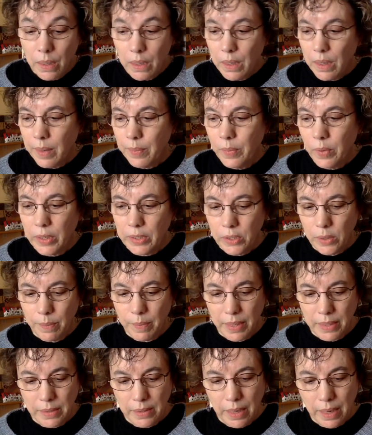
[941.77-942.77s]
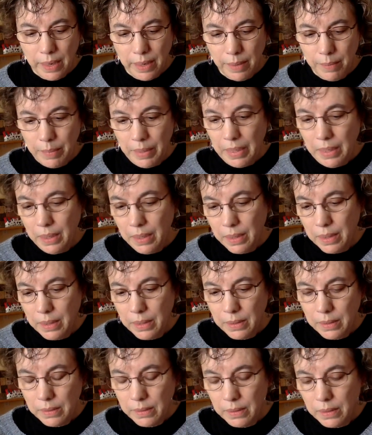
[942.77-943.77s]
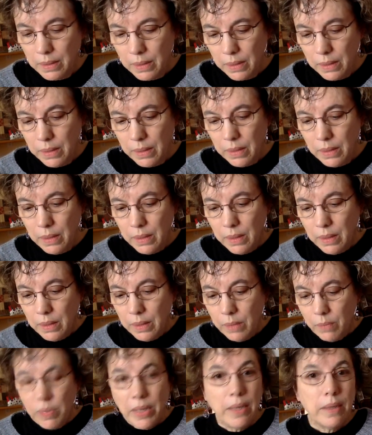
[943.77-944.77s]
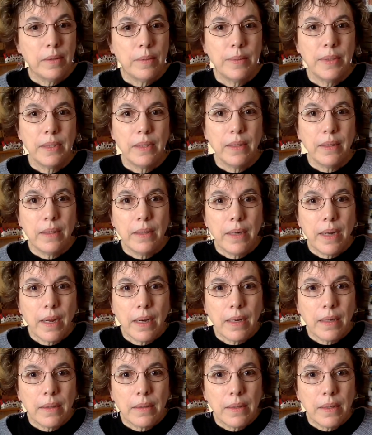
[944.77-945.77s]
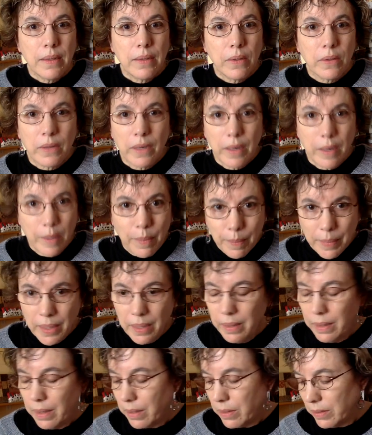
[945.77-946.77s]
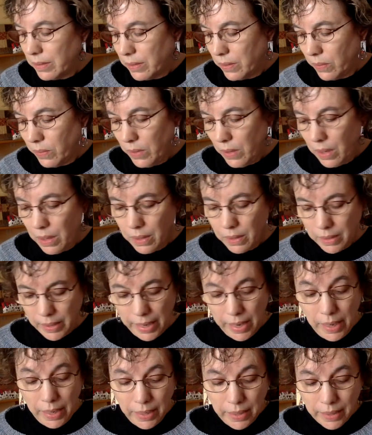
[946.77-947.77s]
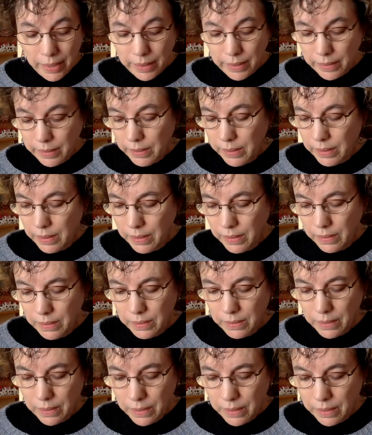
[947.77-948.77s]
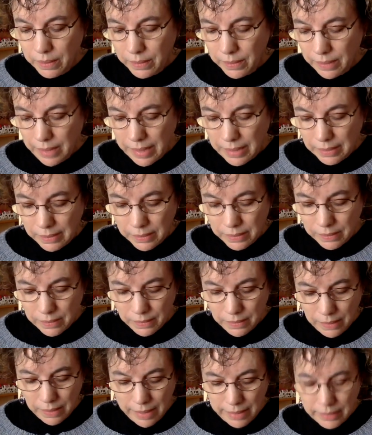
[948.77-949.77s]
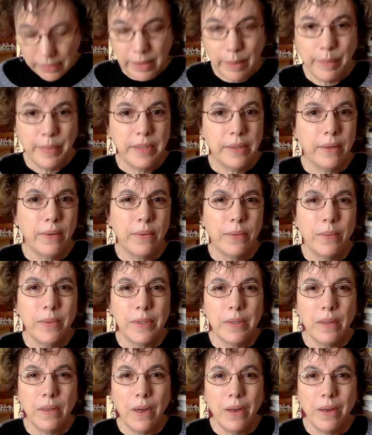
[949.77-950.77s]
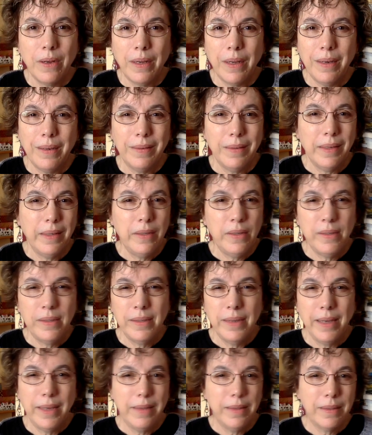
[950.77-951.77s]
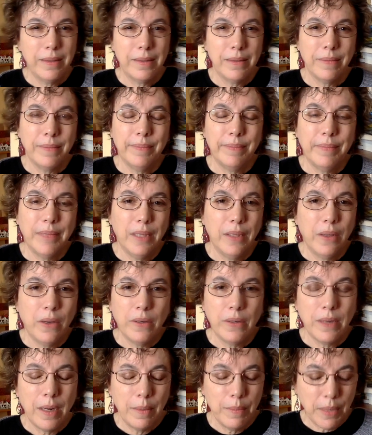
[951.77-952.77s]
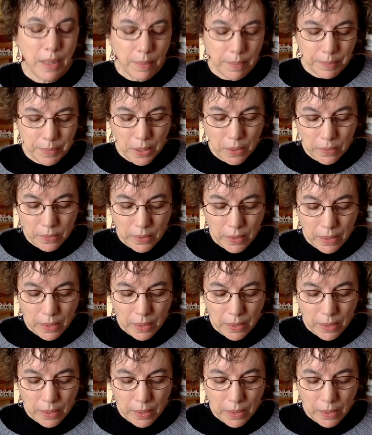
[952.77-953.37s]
I'm watching my time because my husband's at the dentist. He's only going to be there so long, and the last episode was long, and it just takes a long time to upload.